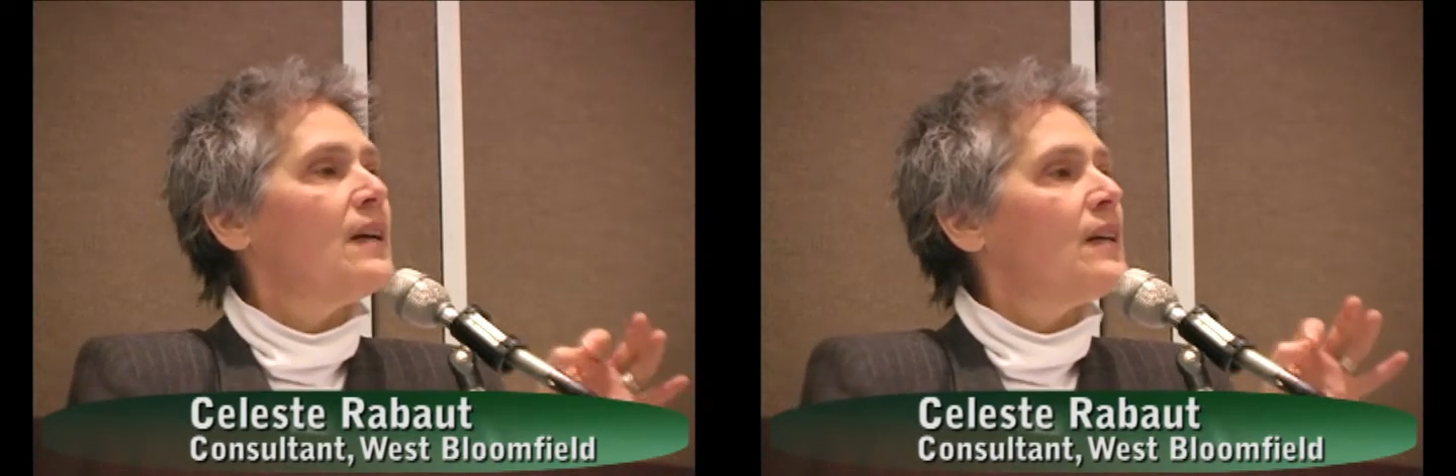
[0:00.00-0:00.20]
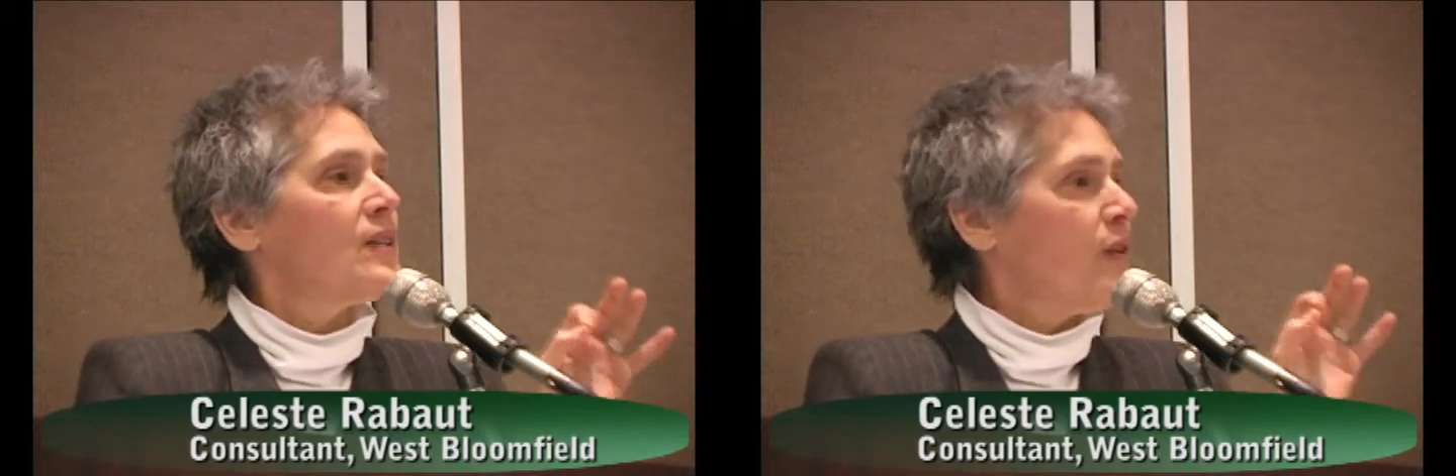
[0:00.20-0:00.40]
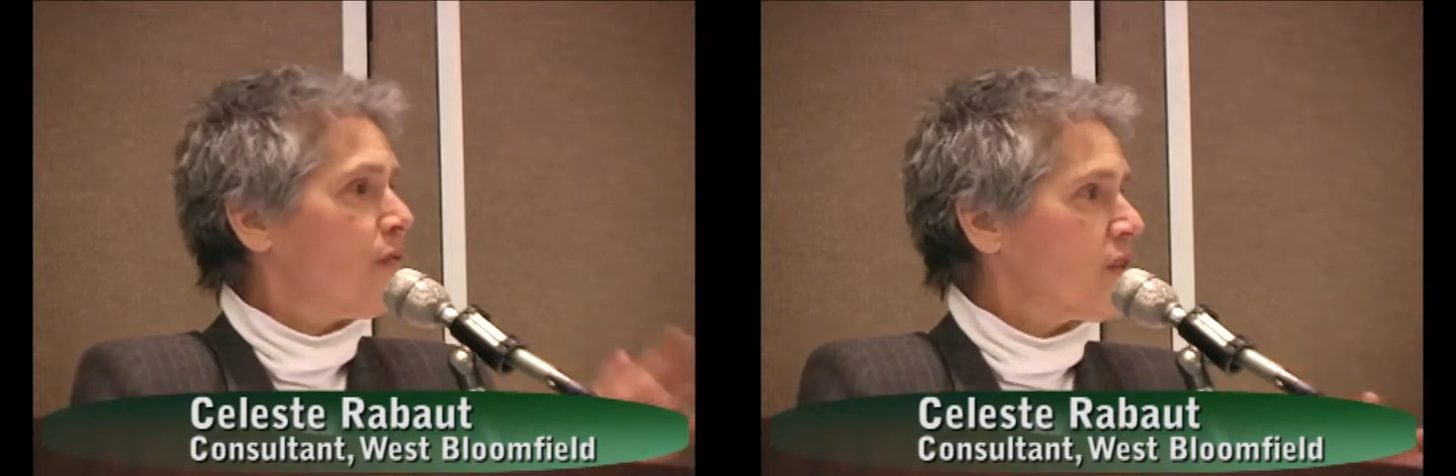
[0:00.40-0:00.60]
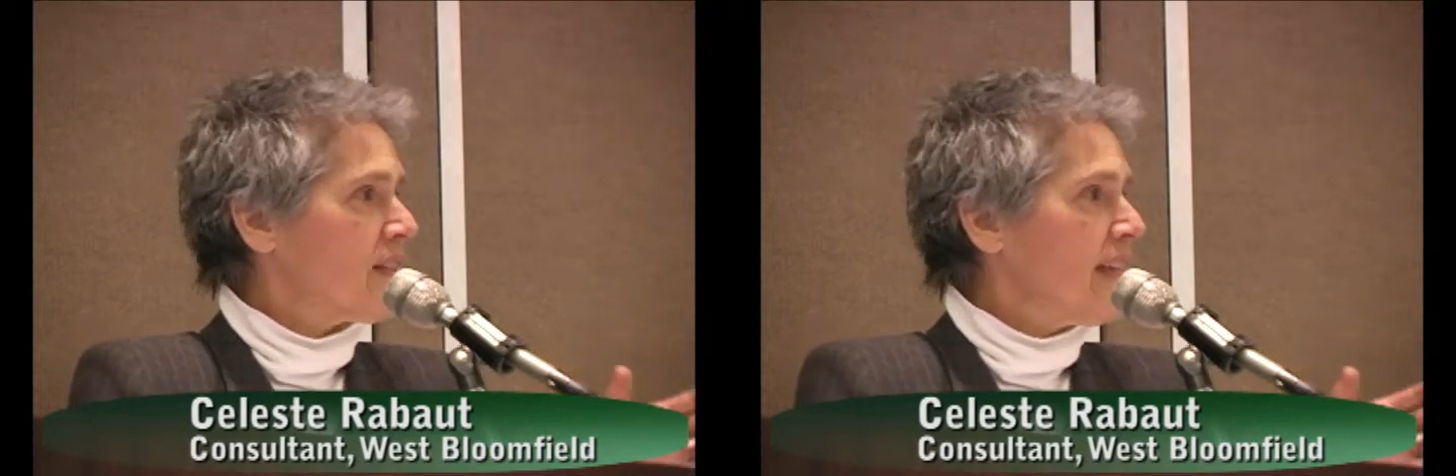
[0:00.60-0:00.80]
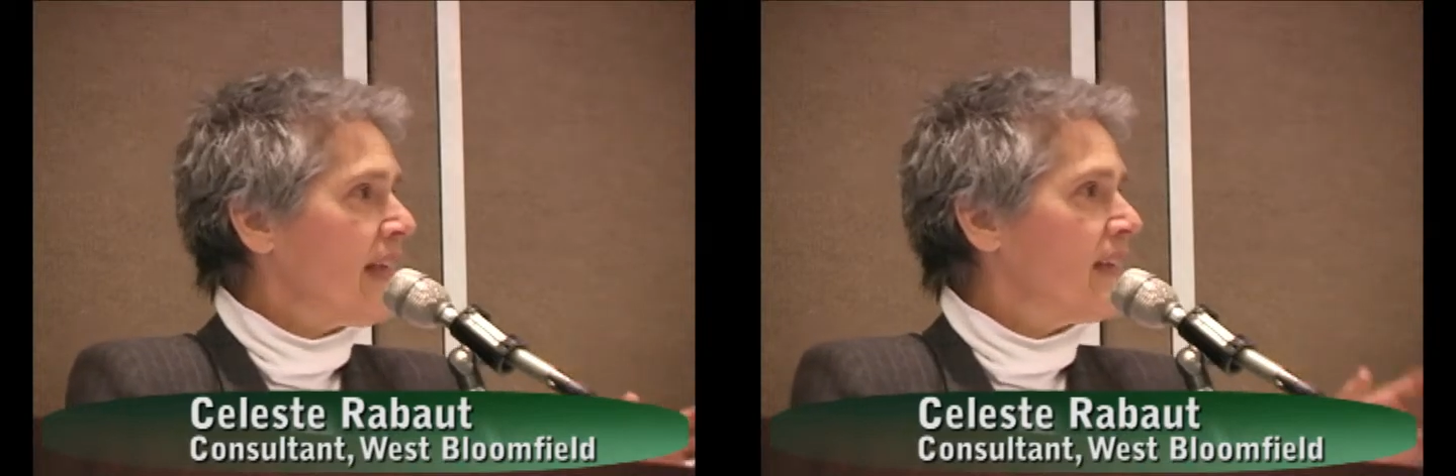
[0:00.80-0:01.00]
So the first
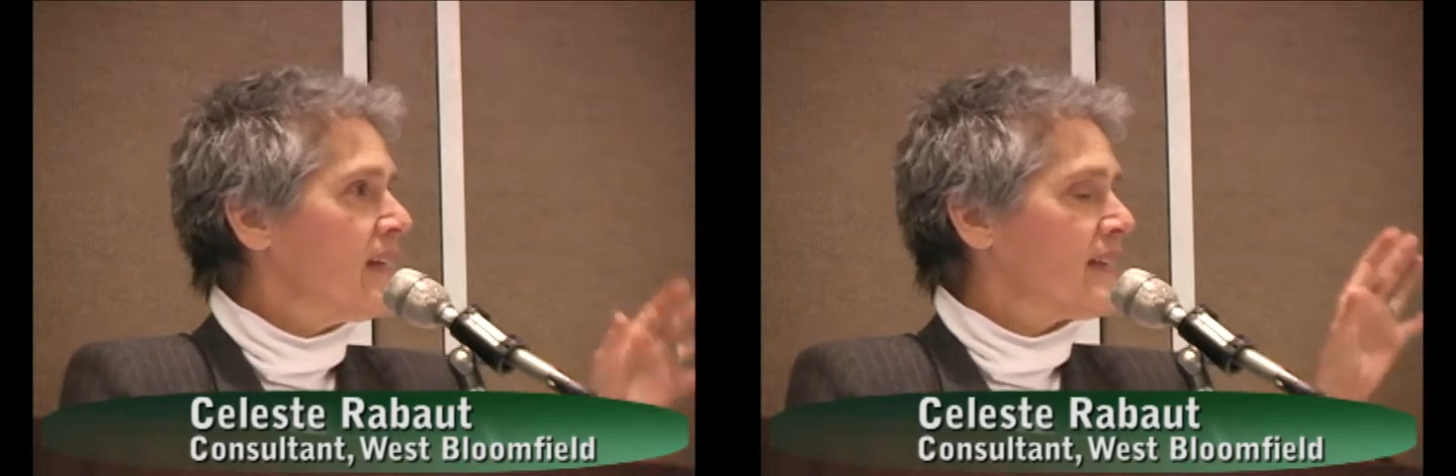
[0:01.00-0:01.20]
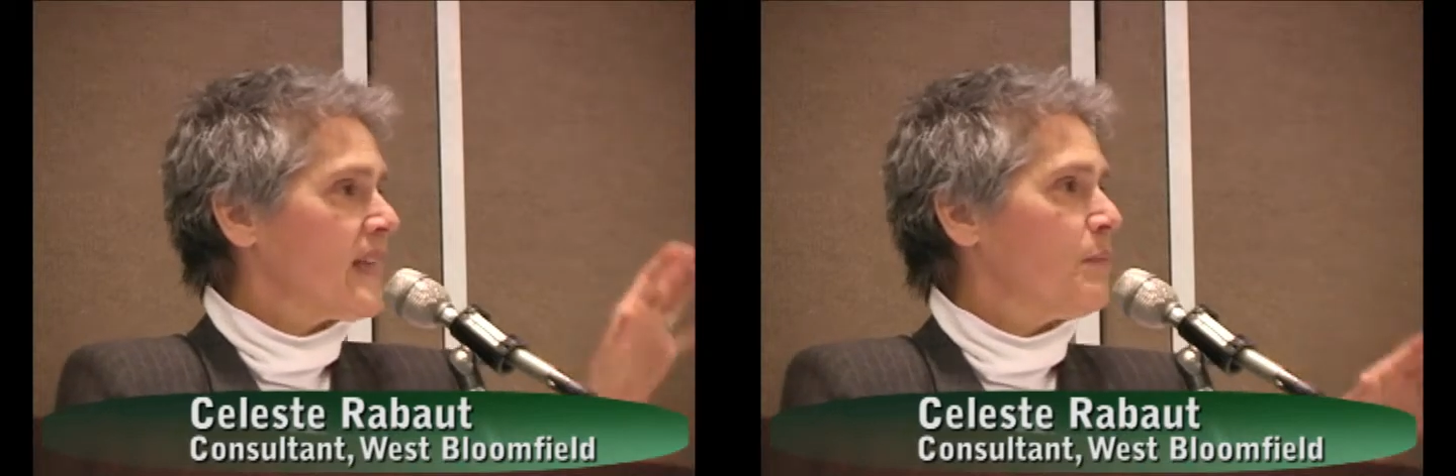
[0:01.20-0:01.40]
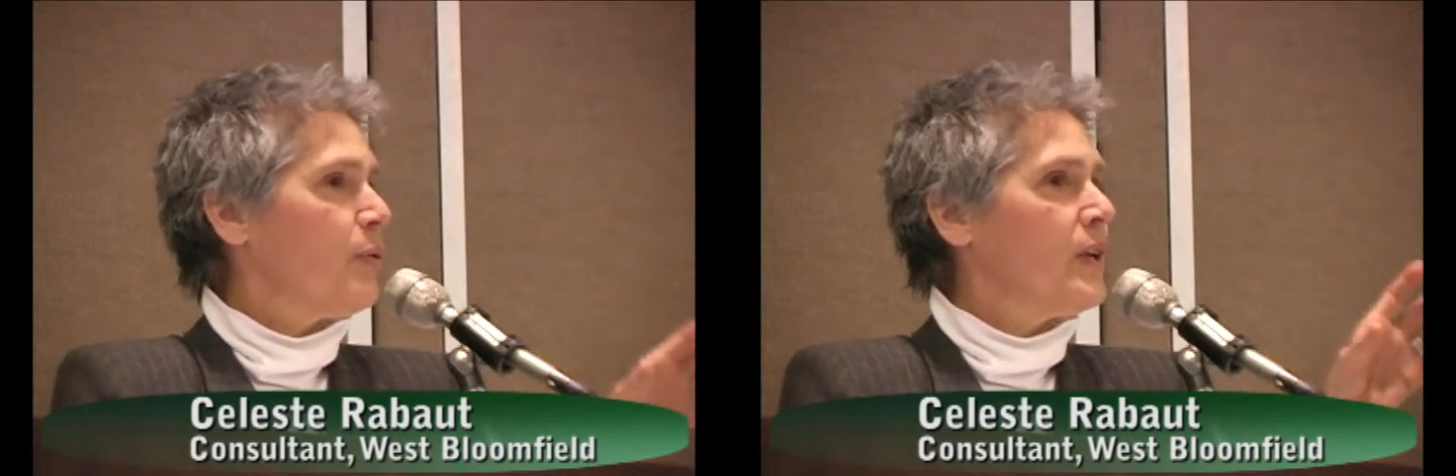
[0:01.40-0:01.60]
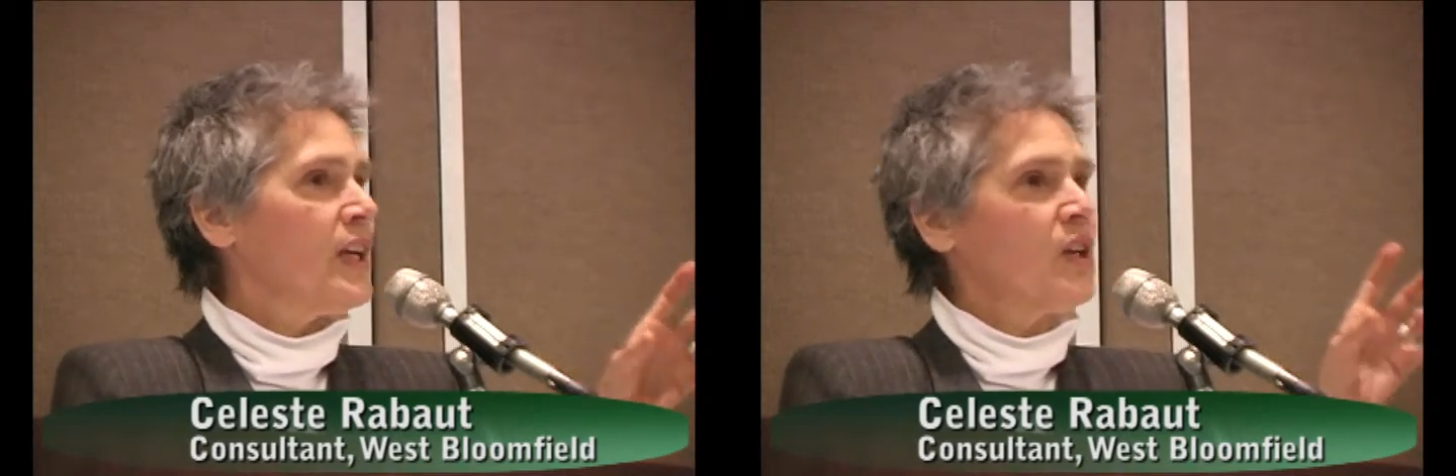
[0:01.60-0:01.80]
thing they did is they put in